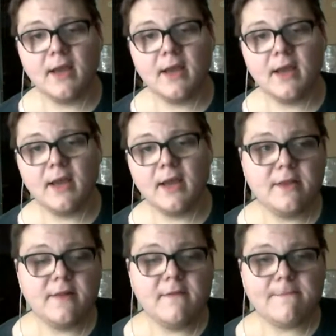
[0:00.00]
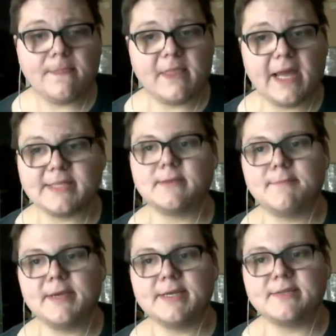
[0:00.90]
So That's the
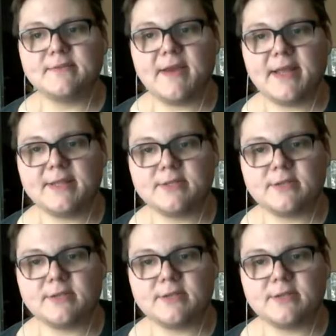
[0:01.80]
biggest advantage.